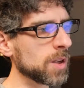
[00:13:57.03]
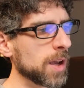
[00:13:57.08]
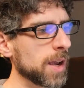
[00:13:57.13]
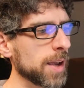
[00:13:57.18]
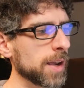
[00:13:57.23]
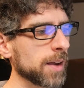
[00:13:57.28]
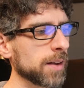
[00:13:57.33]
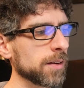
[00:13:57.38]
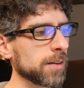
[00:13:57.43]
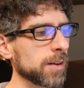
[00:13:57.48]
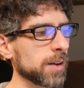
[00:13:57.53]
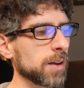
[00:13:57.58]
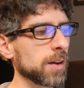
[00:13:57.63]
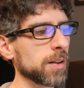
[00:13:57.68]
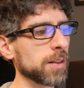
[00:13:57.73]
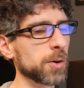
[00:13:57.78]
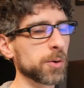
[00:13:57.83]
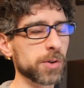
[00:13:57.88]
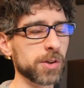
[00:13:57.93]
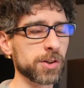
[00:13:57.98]
And
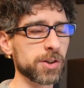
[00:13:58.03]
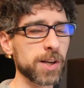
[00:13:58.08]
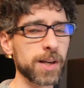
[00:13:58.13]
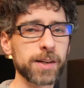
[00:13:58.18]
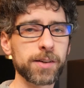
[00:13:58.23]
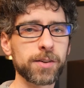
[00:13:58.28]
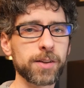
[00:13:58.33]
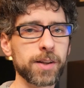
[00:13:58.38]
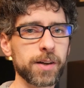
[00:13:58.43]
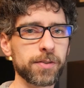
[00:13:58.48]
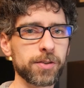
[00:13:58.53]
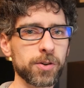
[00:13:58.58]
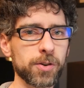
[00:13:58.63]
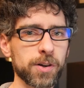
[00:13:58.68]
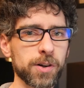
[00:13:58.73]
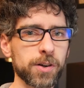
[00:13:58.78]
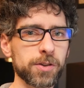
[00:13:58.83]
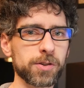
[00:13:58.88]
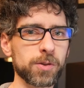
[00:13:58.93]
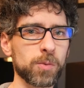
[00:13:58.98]
there was a chance that if Soda
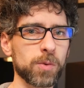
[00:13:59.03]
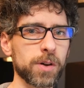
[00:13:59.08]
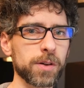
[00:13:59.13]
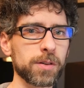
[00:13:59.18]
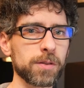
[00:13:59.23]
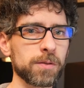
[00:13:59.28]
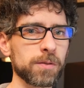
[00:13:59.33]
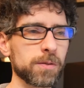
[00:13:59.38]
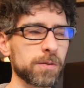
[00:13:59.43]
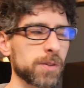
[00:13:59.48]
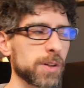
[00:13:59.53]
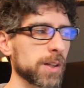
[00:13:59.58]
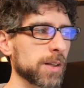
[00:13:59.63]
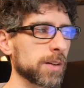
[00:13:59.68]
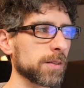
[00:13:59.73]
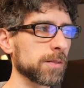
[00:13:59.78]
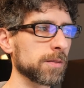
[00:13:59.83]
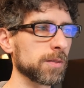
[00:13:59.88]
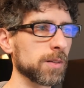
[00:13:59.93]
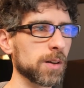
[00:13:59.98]
Dungeon 1
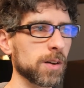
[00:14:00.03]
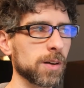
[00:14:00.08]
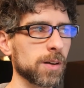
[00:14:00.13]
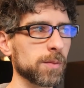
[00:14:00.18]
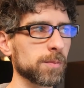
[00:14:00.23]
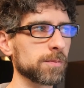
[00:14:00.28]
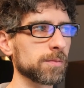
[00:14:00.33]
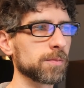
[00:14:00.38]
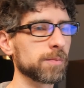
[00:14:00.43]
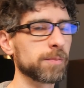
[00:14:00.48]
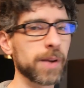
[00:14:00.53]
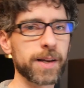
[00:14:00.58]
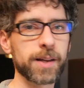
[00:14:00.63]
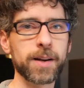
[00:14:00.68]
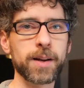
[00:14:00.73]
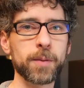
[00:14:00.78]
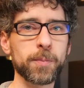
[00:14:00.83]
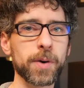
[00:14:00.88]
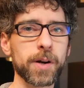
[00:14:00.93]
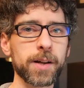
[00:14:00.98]
didn't make
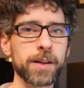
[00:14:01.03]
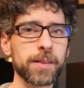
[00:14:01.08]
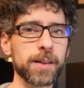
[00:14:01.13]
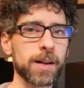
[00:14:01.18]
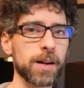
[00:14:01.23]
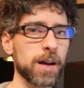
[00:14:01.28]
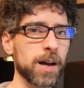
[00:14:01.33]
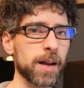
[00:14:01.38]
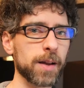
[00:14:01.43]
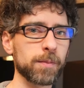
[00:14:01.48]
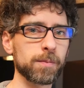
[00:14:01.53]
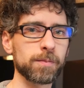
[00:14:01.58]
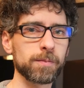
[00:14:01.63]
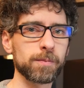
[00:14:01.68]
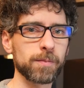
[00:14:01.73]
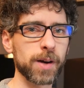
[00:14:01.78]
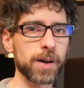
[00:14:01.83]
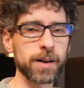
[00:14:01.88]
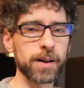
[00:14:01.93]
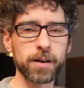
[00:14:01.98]
any money that I
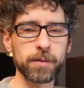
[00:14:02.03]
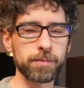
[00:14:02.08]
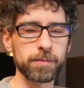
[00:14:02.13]
might not have